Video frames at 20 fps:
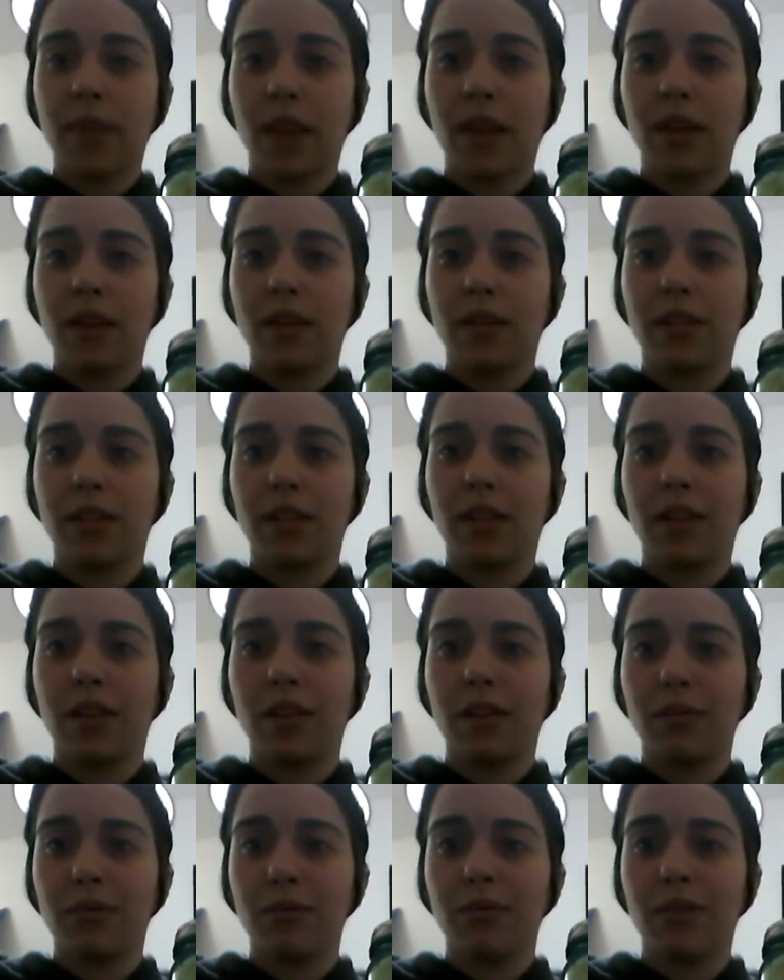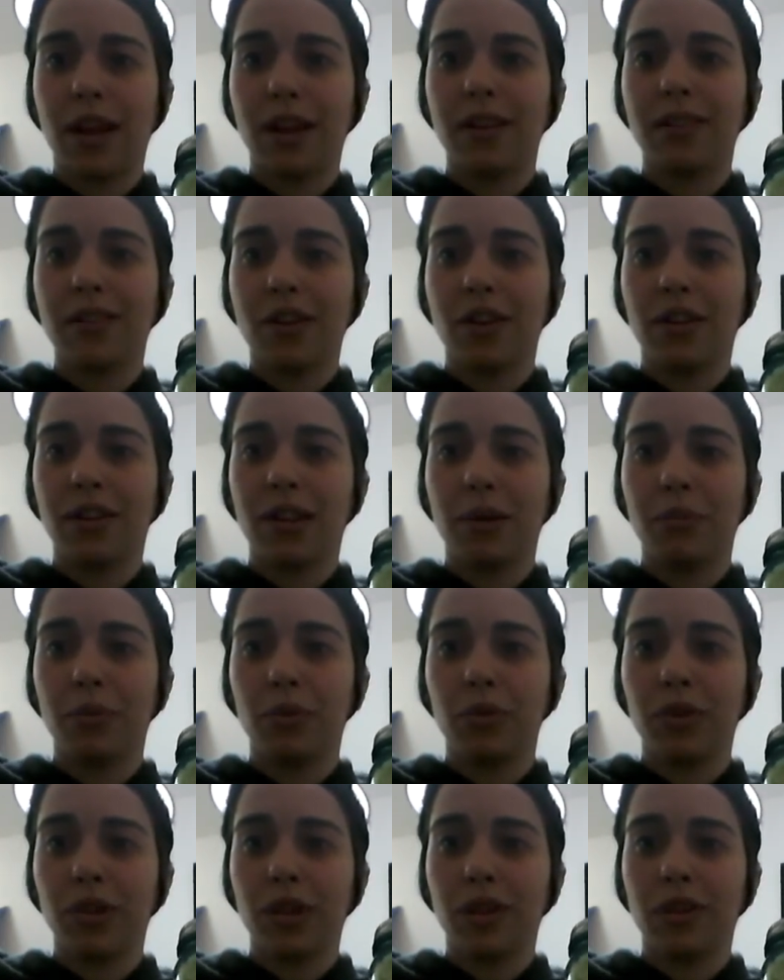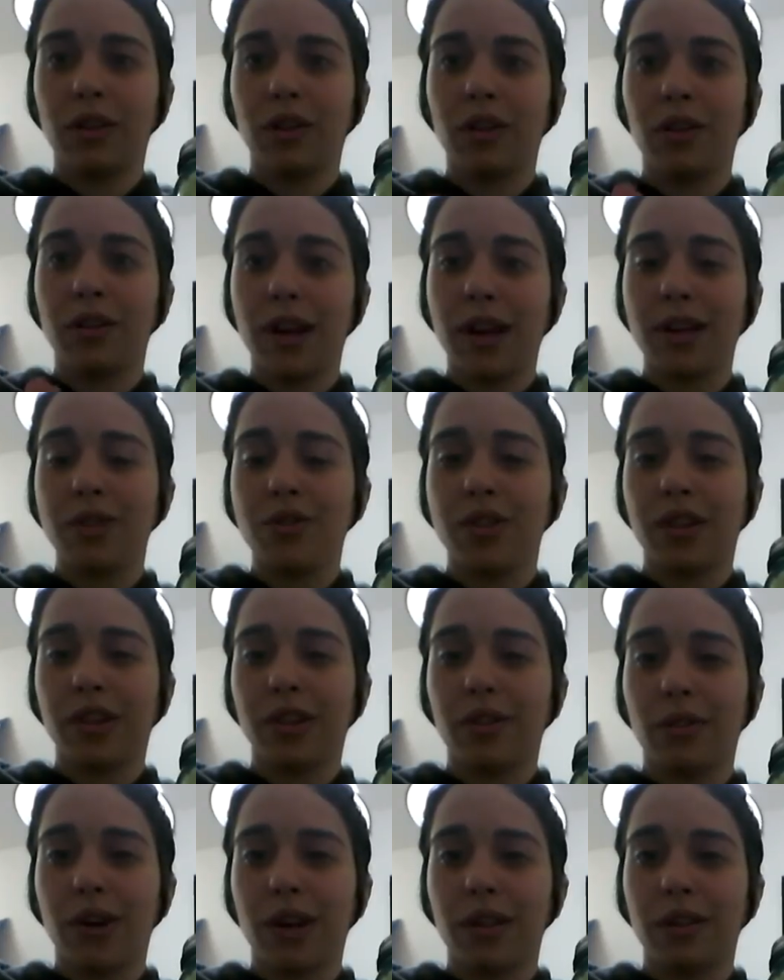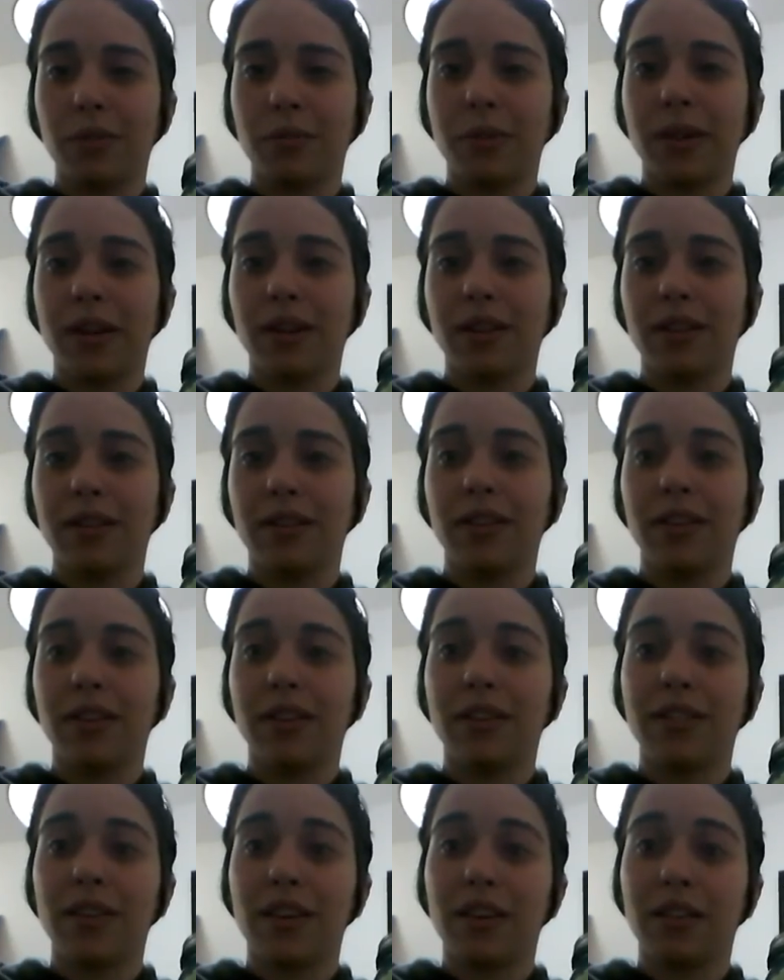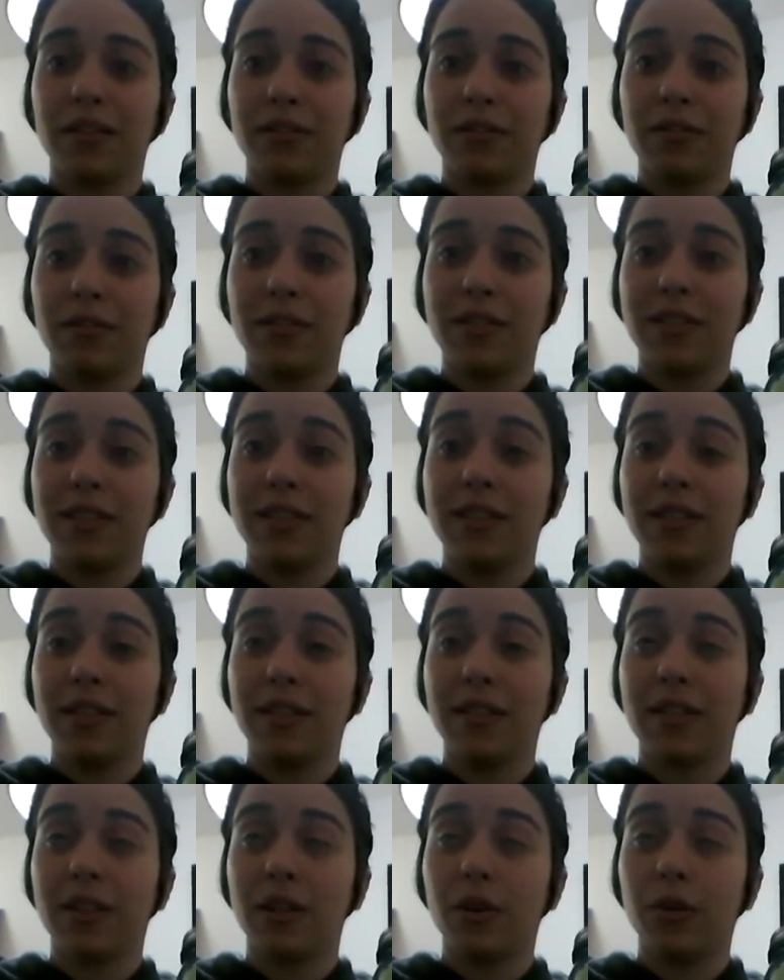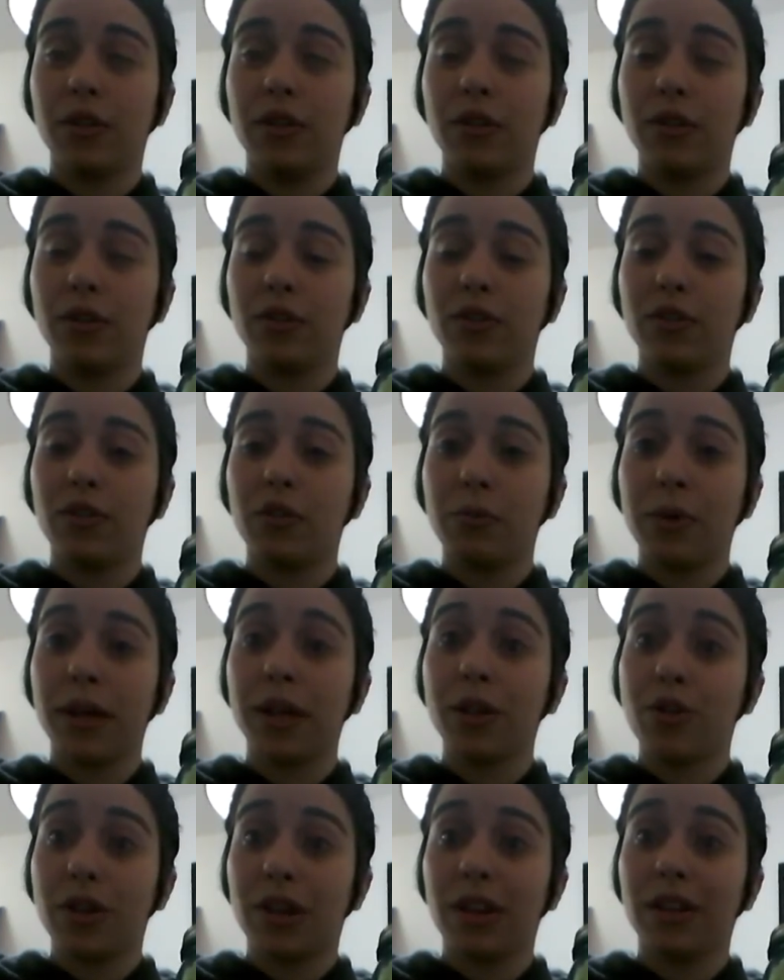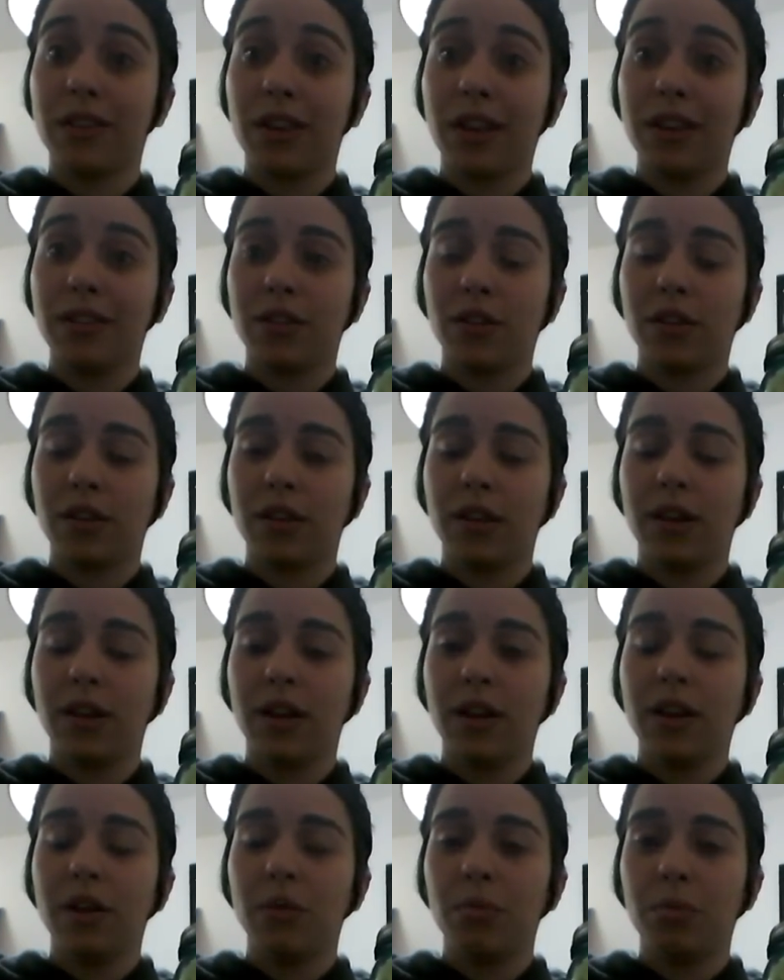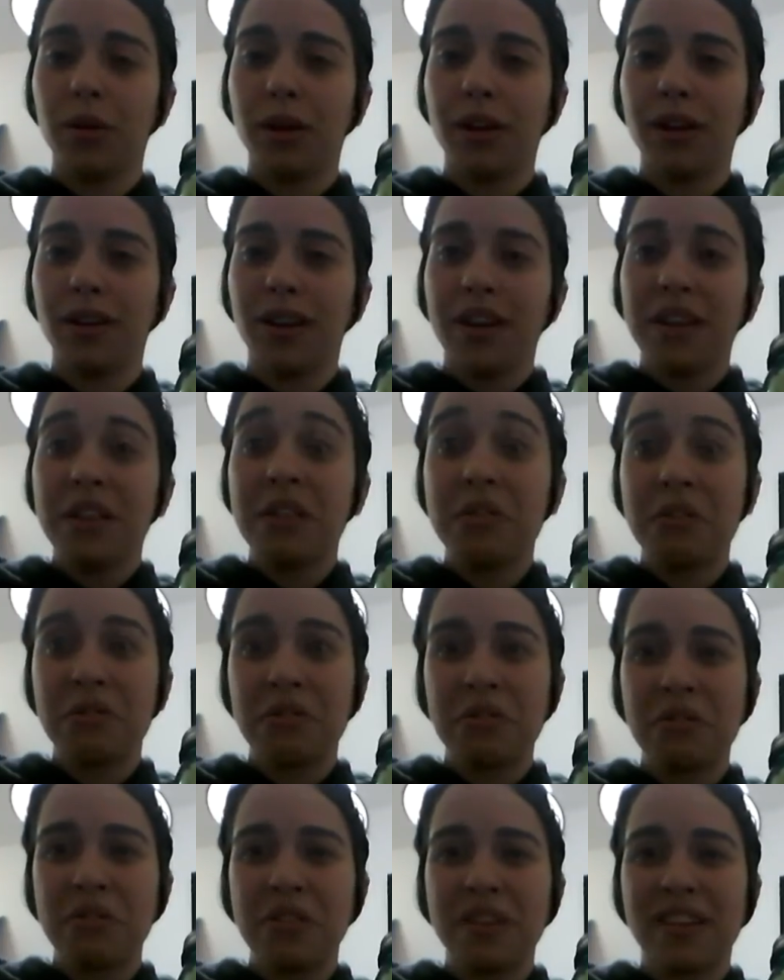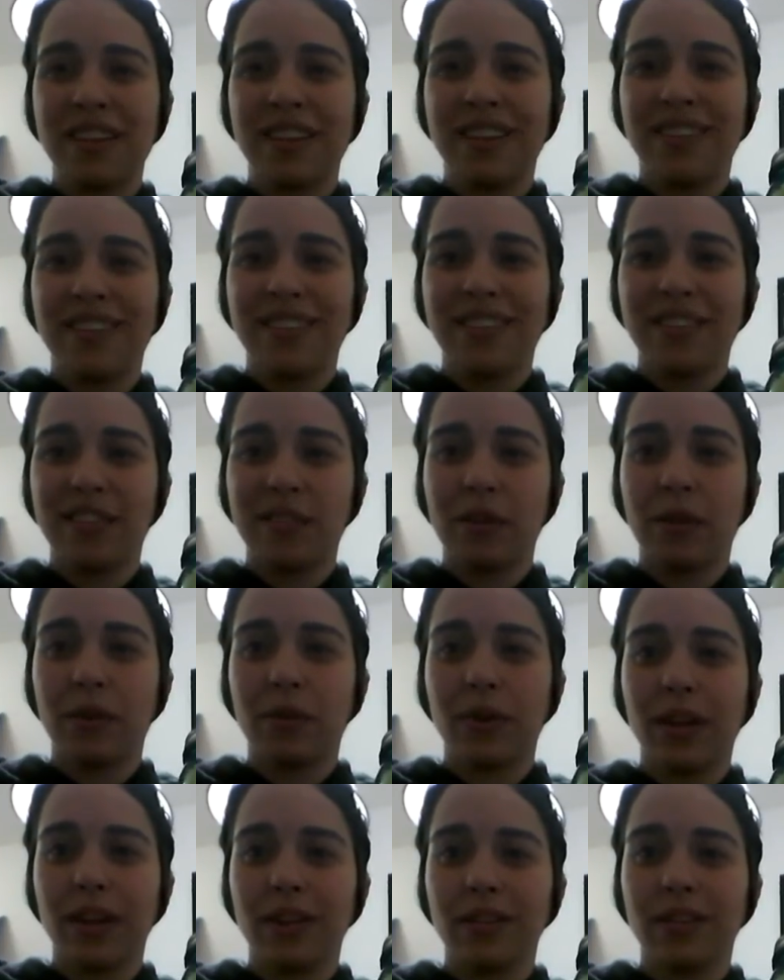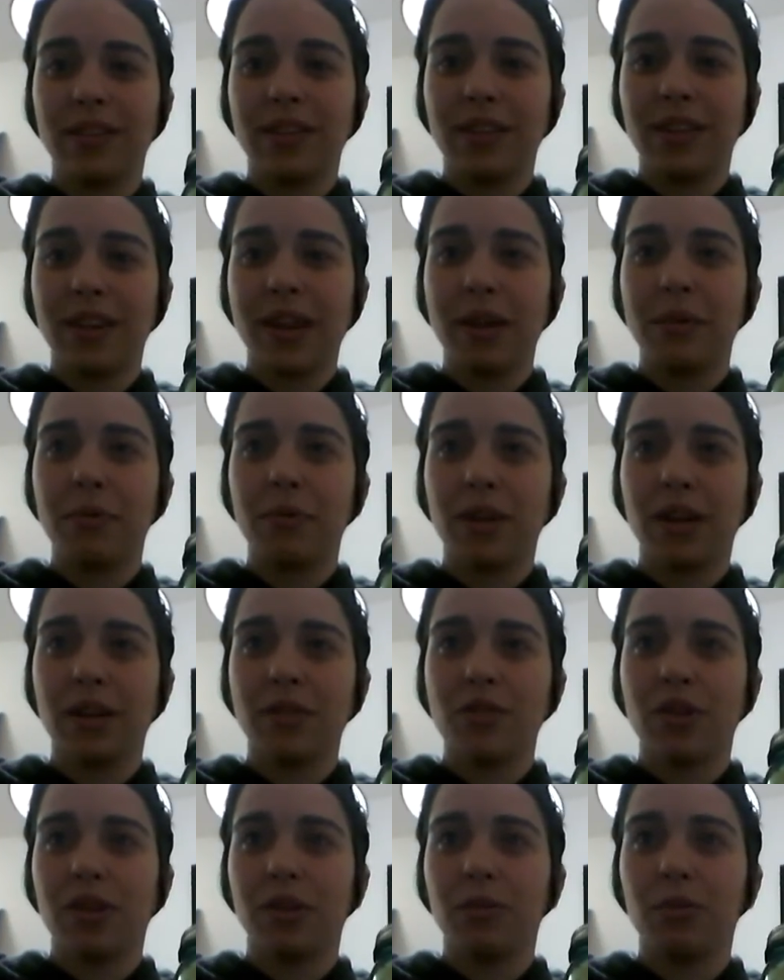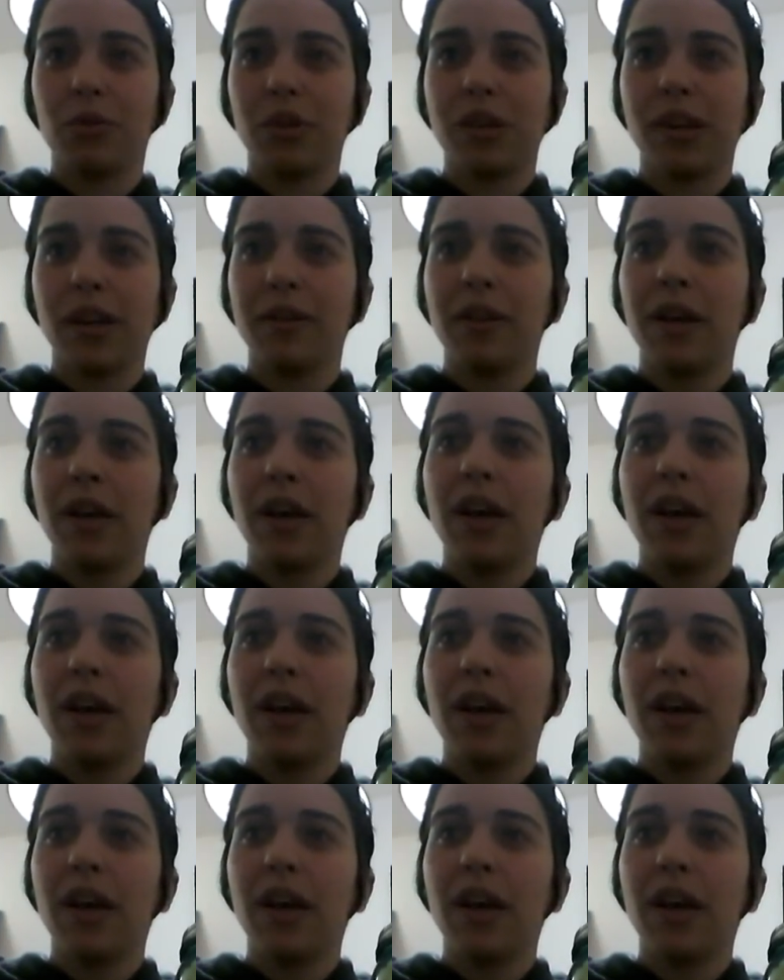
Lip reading: and it's called not bouillon, or not chicken rather, because it's all of seasonings that you would use to make chicken taste good, but there's no chicken, so hence the name, not chicken bouillon.